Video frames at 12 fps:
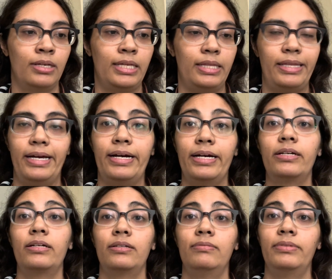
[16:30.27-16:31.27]

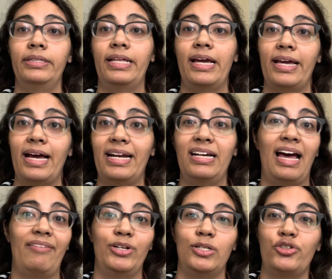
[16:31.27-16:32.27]
they kind of have
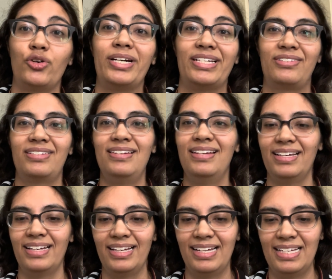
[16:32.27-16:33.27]
no choice.
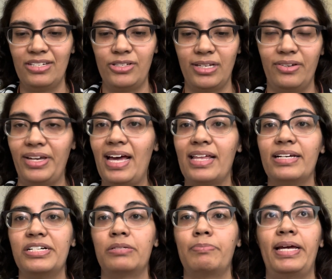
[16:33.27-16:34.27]
So yeah,
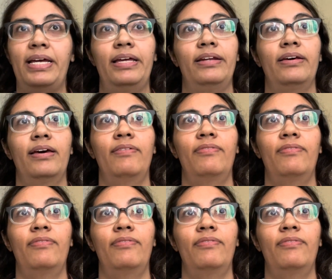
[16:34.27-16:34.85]
there's been